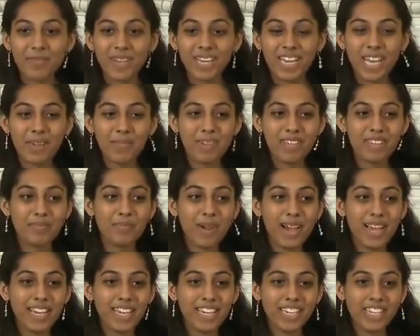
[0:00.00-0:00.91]
my name is
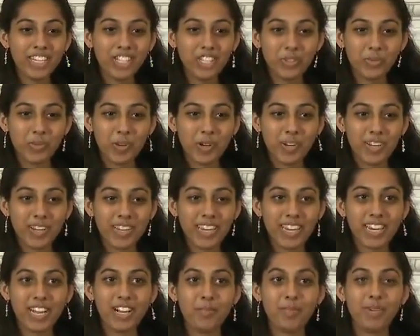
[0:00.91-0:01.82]
Maya Eswaran,
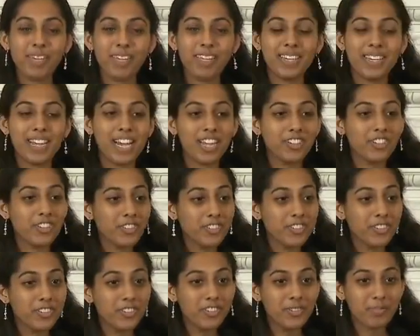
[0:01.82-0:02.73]
and I'll be the National
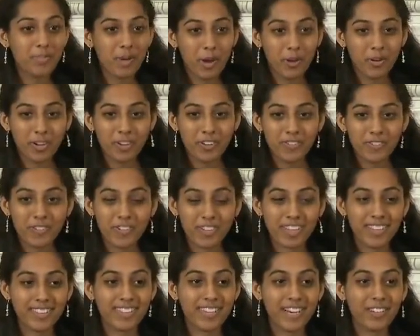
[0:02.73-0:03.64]
Student Poet for
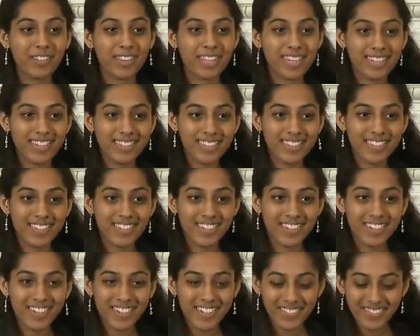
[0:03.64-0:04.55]
the Southeast this
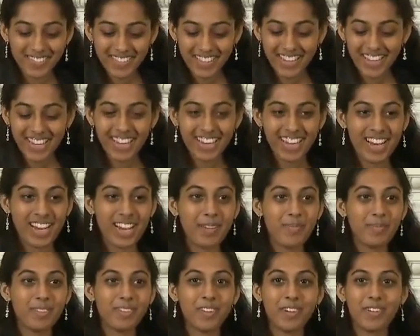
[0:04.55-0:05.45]
year.
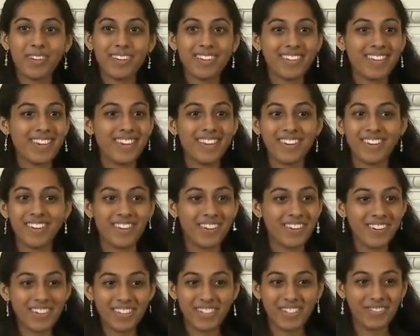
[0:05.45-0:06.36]
I'm so excited and
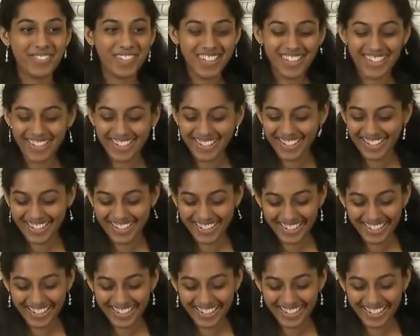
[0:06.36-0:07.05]
honored to be here.